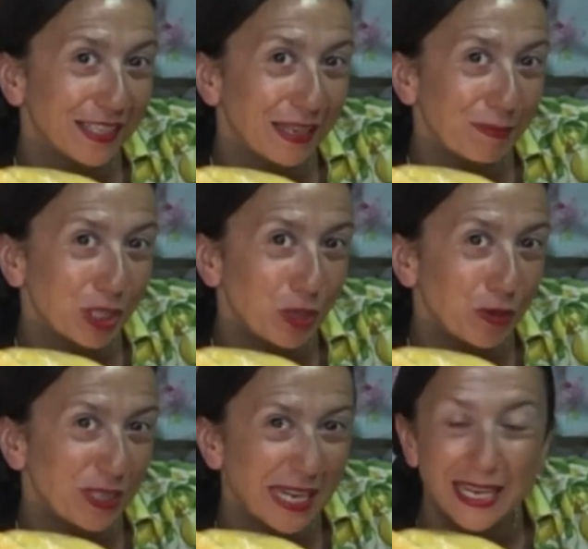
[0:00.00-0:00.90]
seams, so you
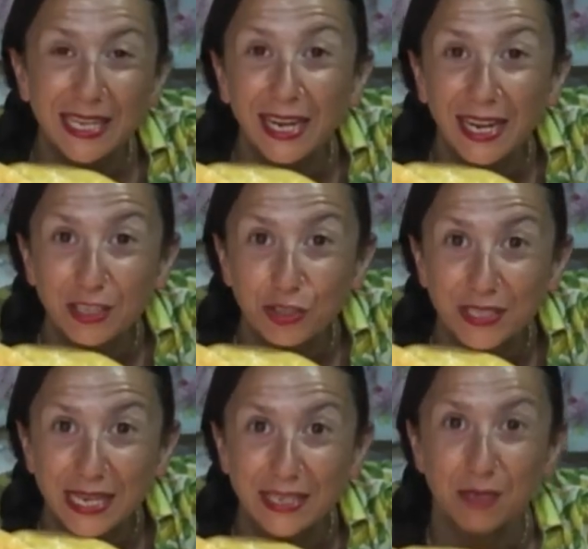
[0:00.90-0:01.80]
could take in an extra
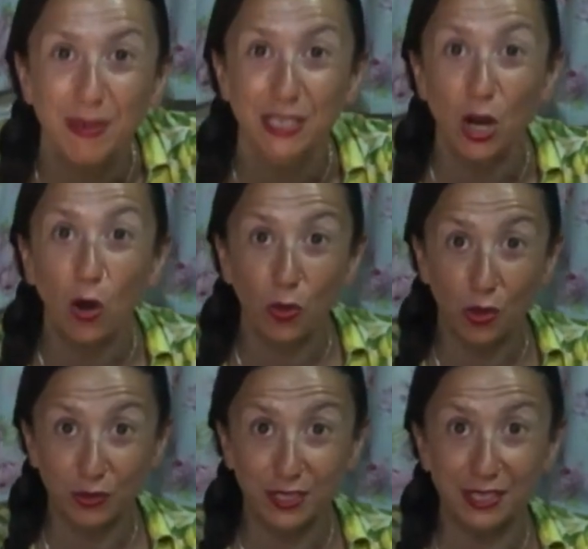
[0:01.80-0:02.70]
centimetre on
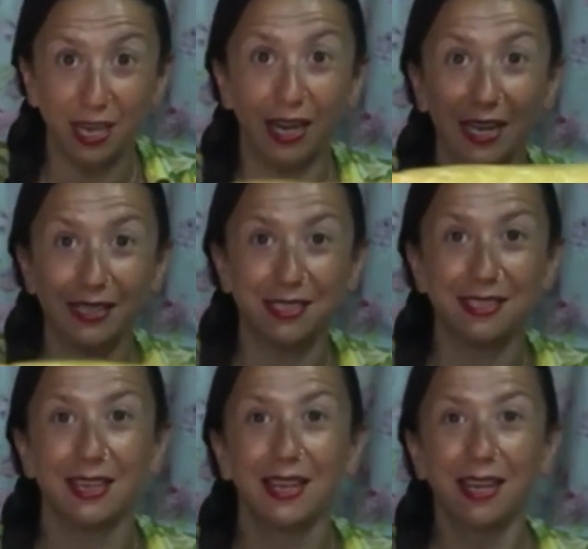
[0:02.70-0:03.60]
those sides.